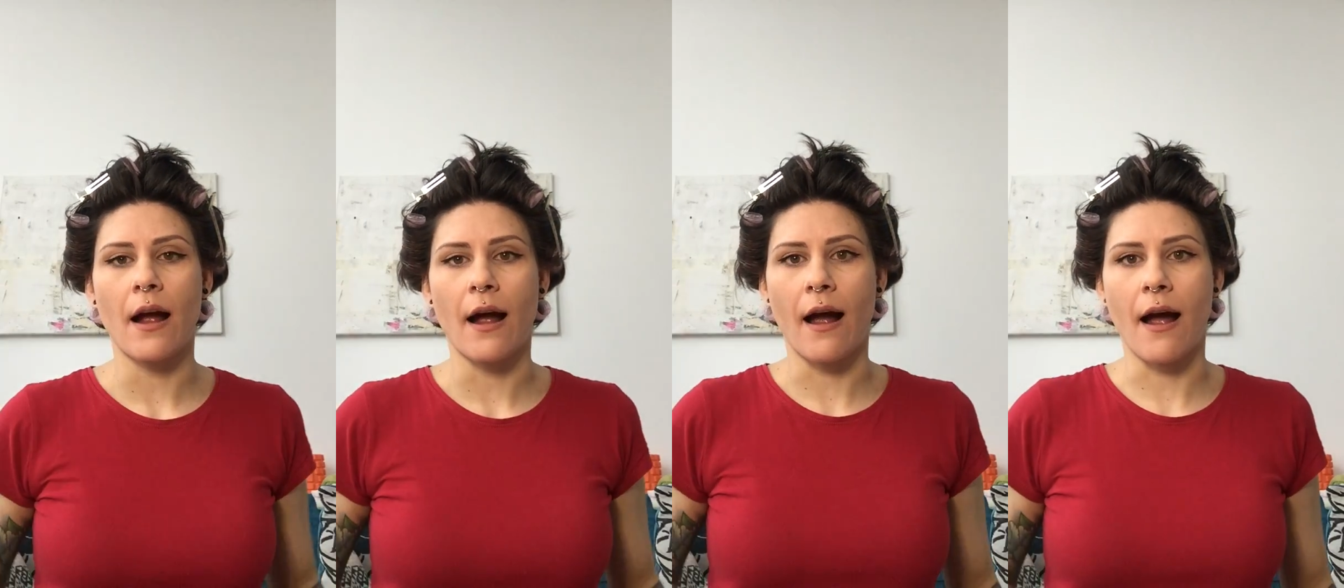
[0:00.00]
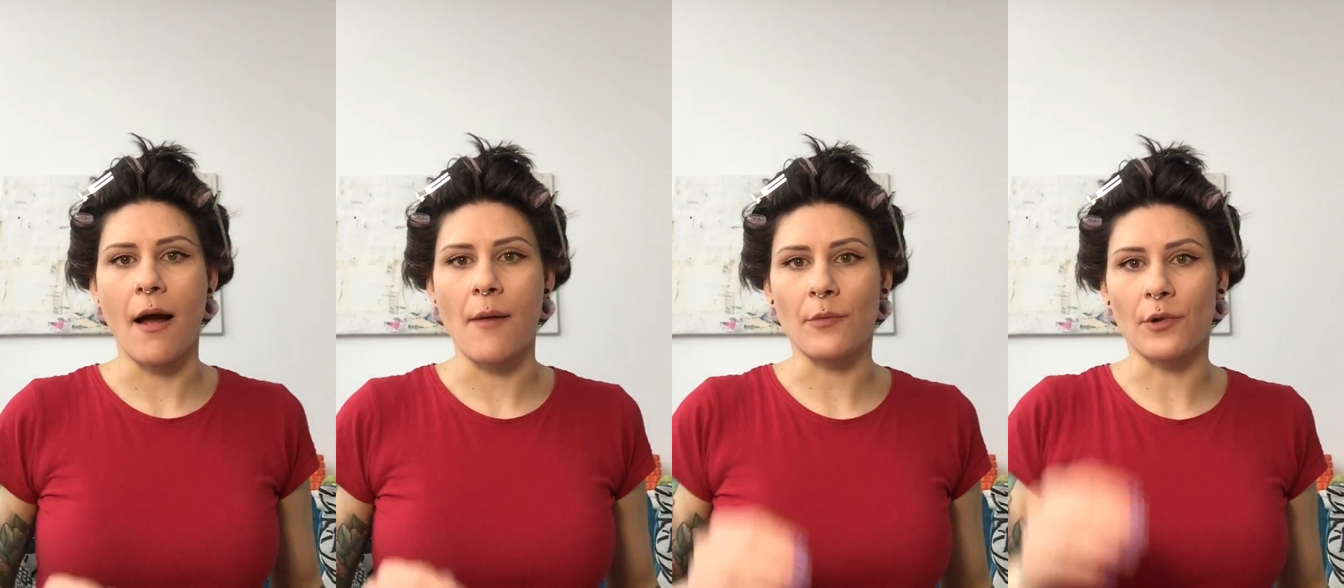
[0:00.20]

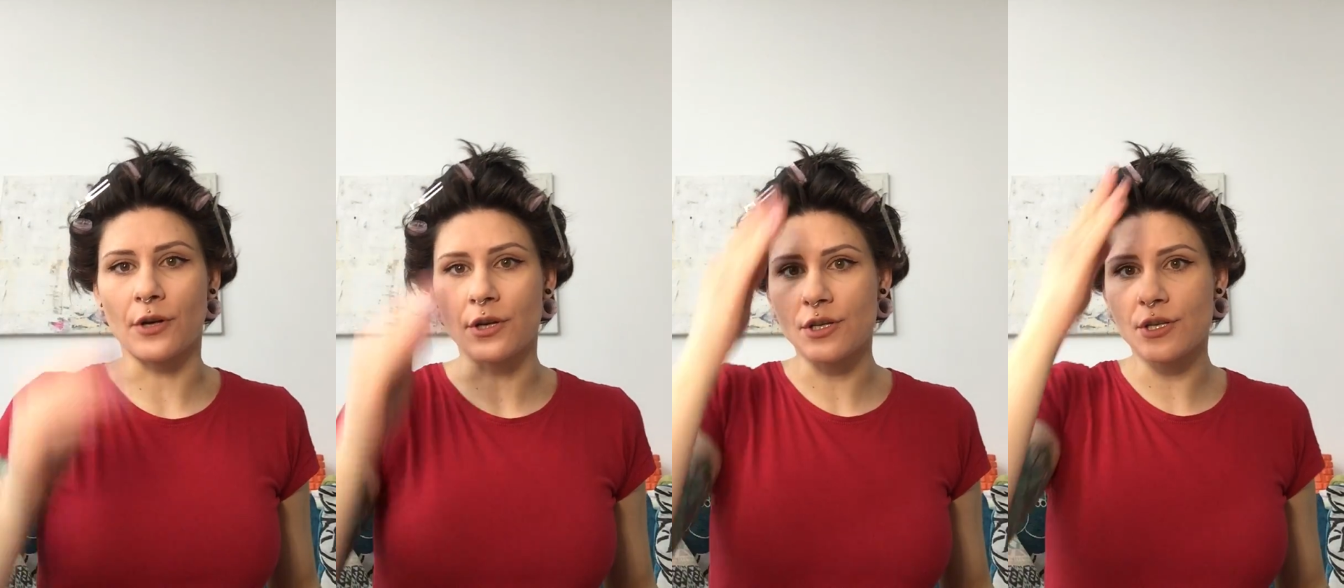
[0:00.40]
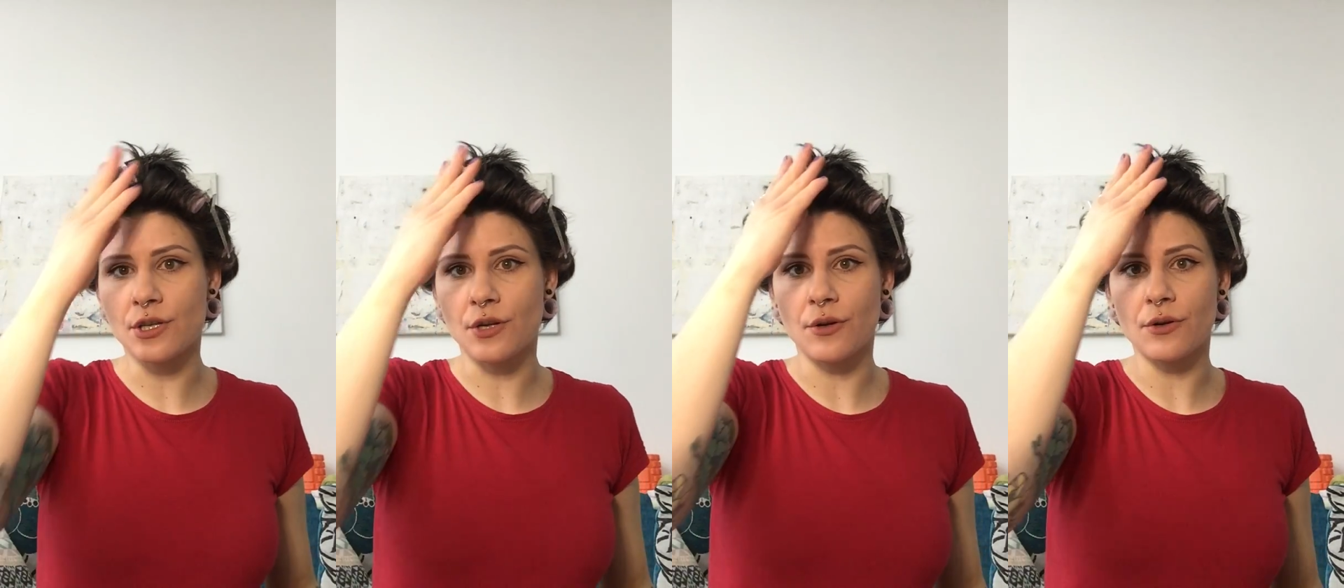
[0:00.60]
I'm going
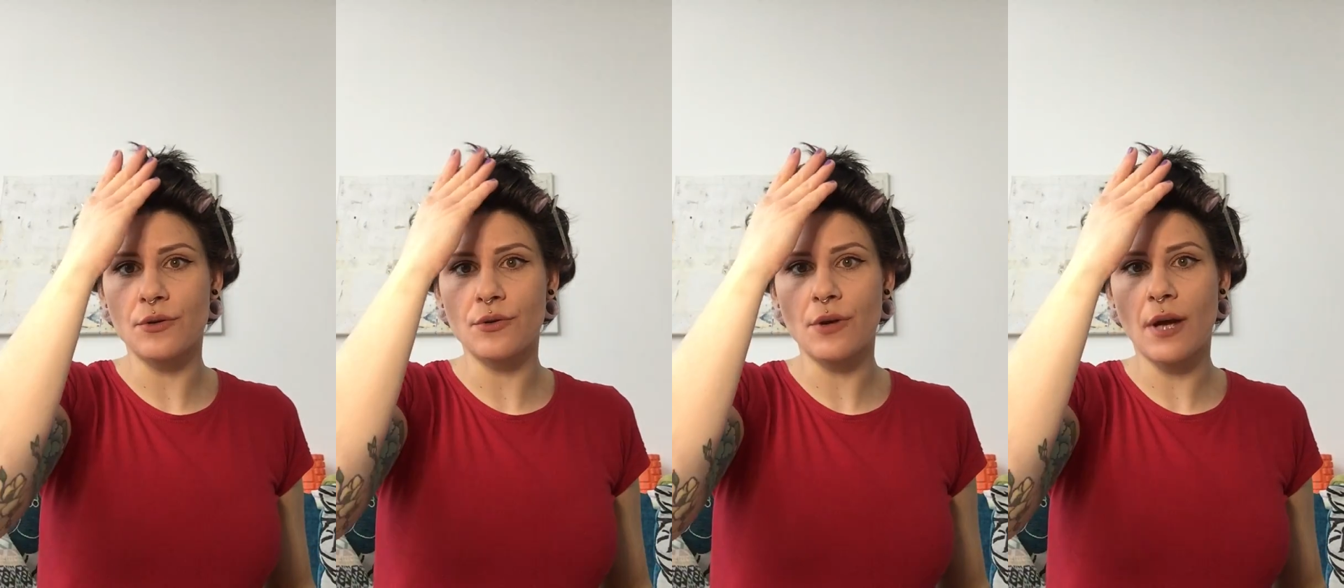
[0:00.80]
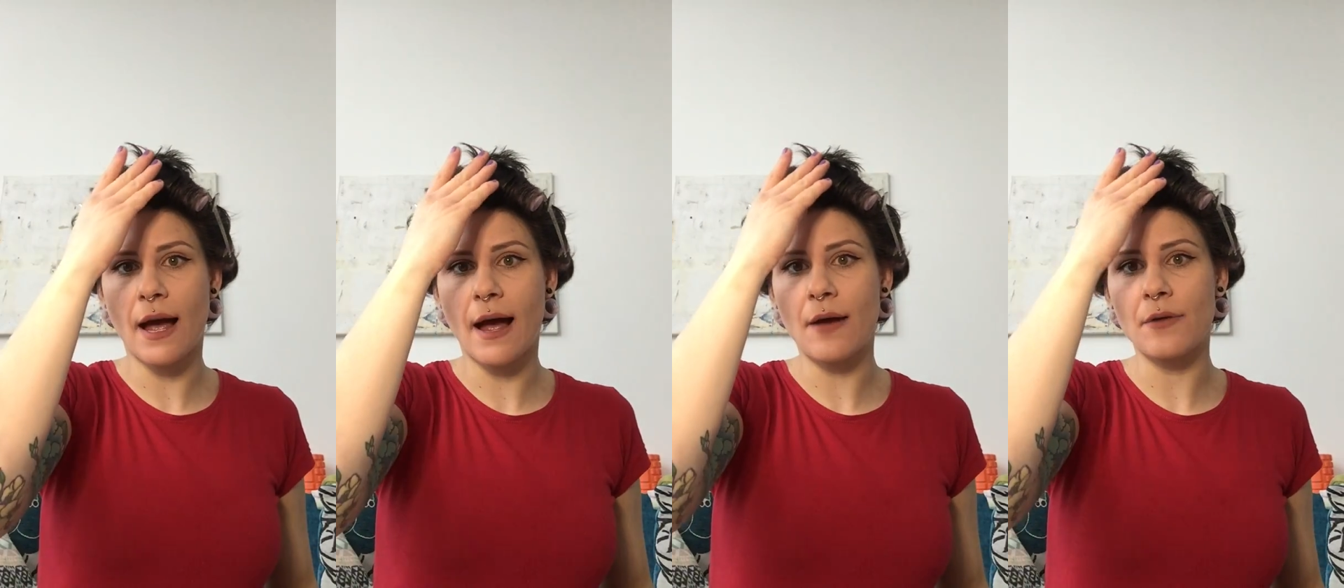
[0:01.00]
to show
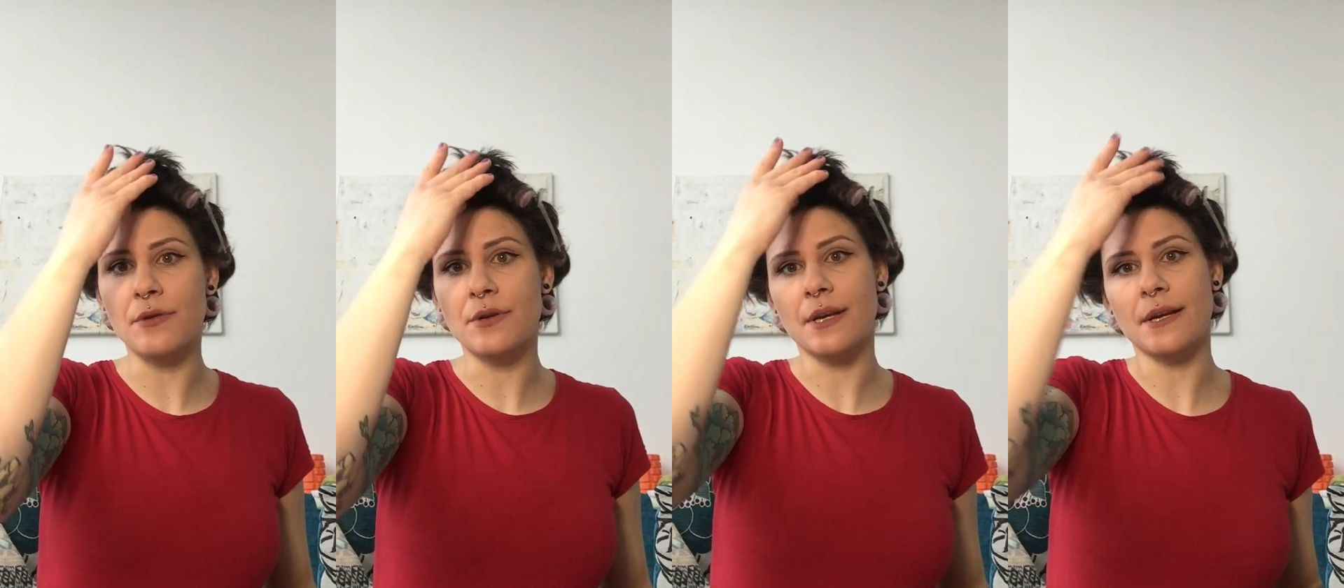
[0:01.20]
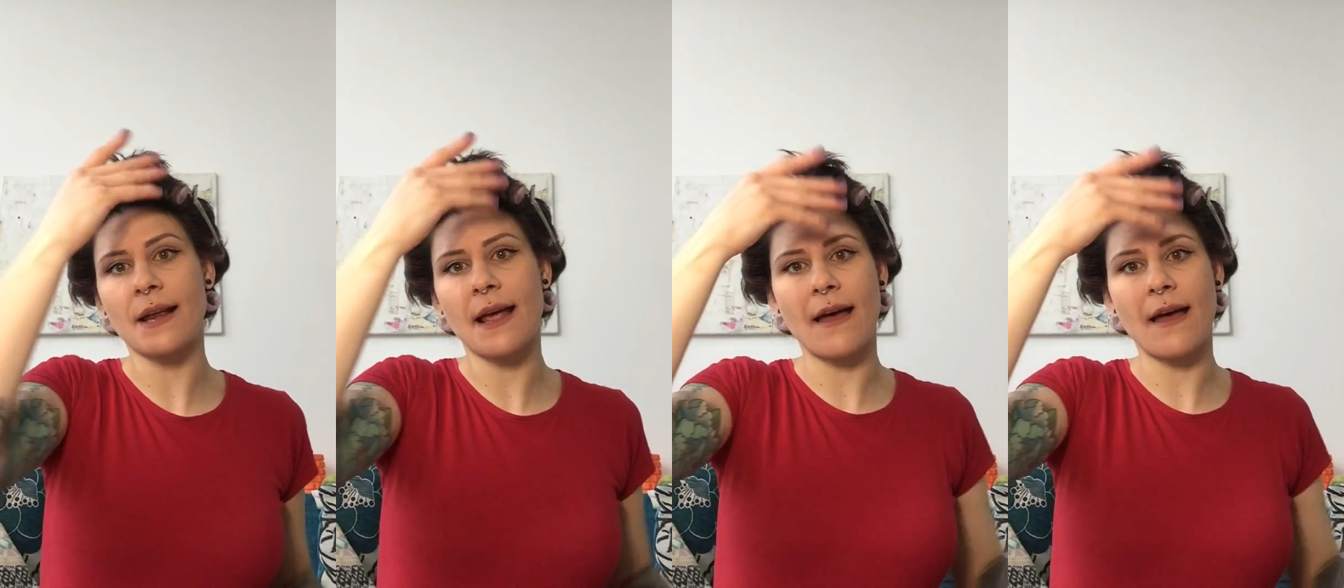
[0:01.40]
you how you can